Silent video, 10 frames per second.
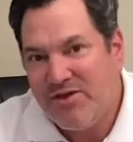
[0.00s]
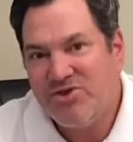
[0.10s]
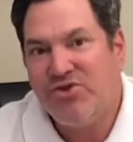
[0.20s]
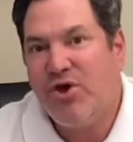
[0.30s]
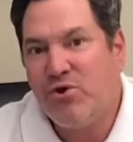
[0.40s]

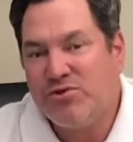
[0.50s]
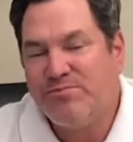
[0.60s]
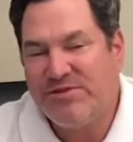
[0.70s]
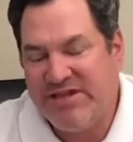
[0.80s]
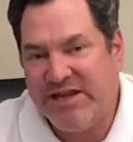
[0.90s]
to those
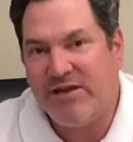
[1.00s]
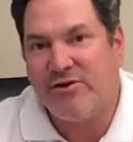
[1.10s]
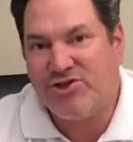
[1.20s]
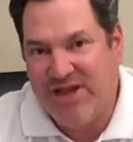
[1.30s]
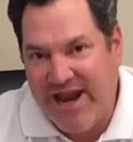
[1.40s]
particular
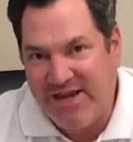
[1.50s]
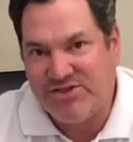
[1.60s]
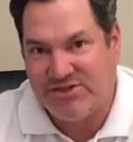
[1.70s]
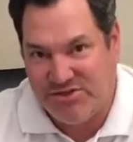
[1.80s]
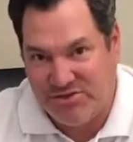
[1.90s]

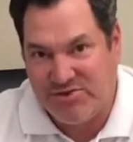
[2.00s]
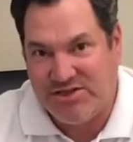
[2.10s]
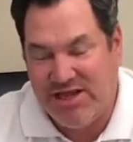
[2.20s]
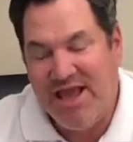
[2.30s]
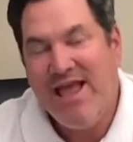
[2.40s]
changes you
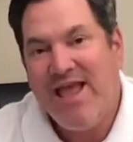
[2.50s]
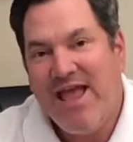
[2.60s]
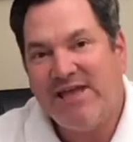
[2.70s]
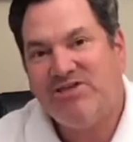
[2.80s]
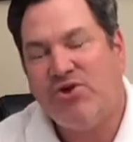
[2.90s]
see?
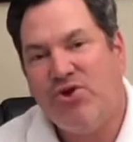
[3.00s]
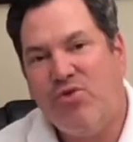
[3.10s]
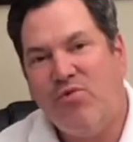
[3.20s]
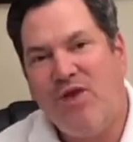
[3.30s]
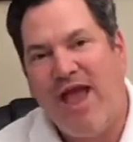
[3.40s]
And so
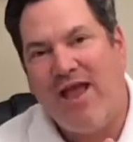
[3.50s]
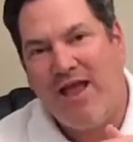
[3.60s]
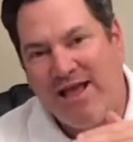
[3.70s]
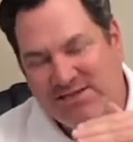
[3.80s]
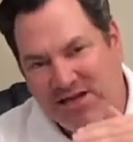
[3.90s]
you
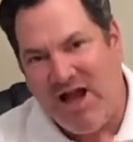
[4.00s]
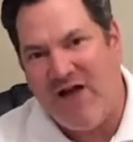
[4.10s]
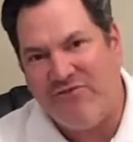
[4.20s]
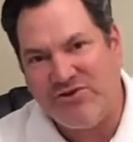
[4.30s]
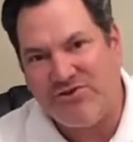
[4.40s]
as a
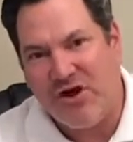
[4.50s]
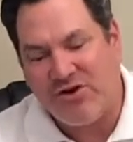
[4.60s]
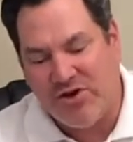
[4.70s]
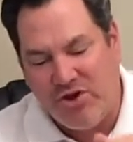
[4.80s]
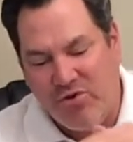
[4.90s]
golf
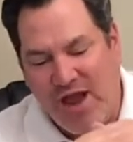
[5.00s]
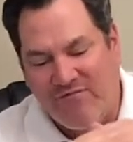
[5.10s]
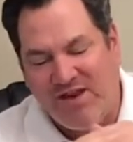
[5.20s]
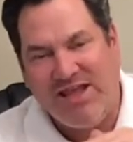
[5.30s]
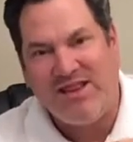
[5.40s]
instructor, you have
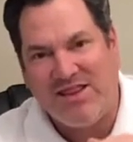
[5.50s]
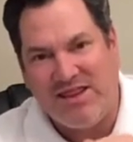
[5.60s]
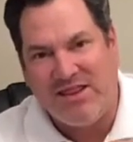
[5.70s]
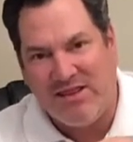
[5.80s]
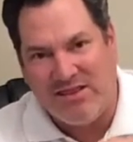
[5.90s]
to get
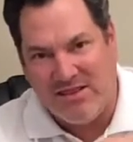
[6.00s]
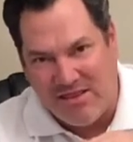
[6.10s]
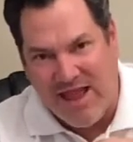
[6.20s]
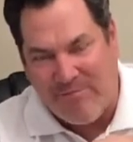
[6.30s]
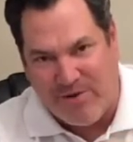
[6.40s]

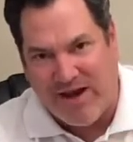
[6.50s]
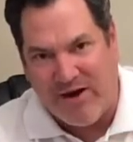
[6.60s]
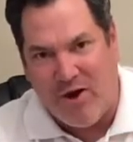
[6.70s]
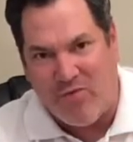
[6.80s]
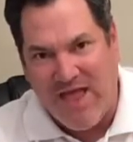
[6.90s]
that
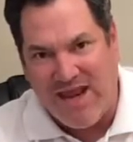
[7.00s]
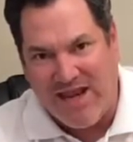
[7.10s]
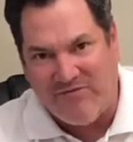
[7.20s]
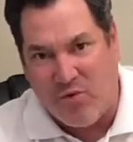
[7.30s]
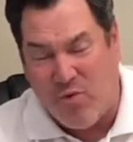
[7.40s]
player on that
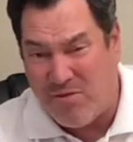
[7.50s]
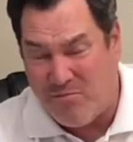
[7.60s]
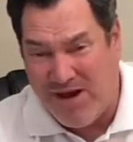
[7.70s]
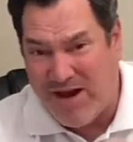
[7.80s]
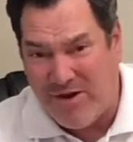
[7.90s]
level one
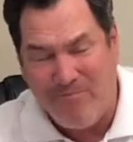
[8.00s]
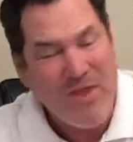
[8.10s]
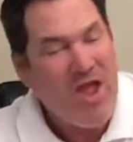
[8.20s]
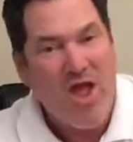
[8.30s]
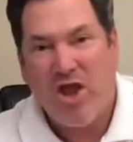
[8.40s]
player,
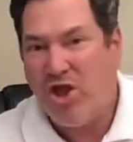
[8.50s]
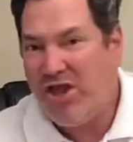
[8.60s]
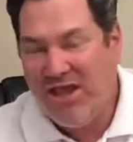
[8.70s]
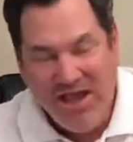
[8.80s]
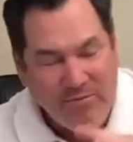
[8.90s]

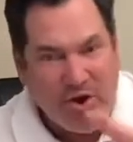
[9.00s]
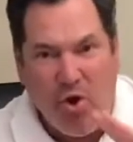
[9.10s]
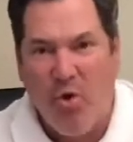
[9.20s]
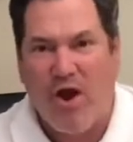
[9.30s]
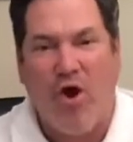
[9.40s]
get him
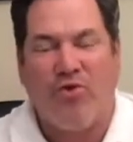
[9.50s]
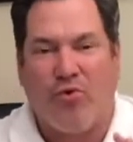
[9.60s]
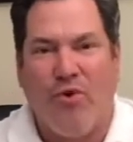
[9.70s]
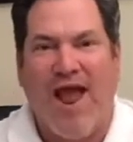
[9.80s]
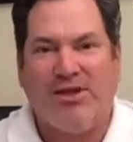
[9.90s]
going on the
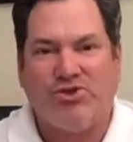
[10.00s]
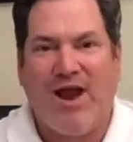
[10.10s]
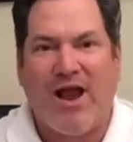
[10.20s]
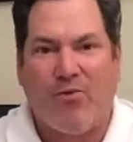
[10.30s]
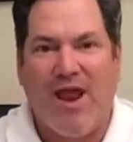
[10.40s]
right
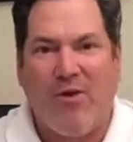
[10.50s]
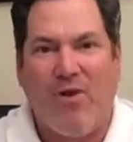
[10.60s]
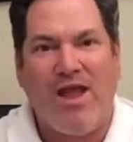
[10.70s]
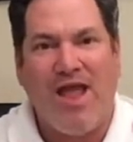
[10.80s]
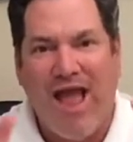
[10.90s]
track right
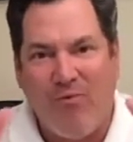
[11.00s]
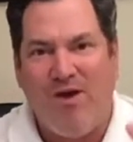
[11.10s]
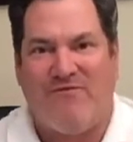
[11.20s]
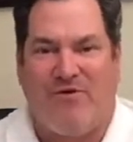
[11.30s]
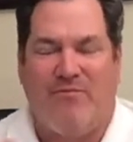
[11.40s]
away.
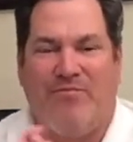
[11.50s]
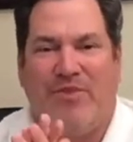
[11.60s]
However,